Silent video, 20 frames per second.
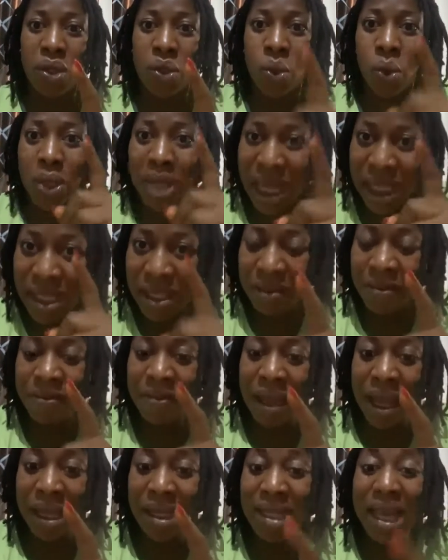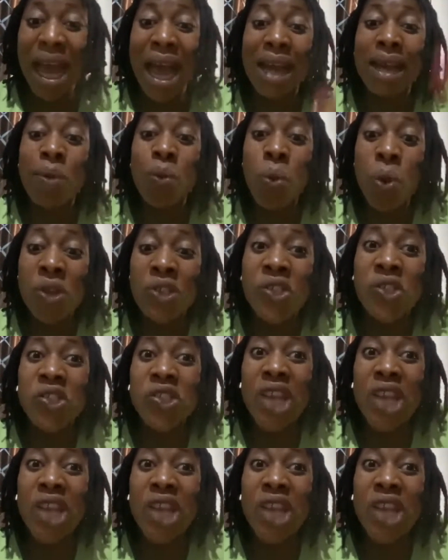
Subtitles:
to that effect and was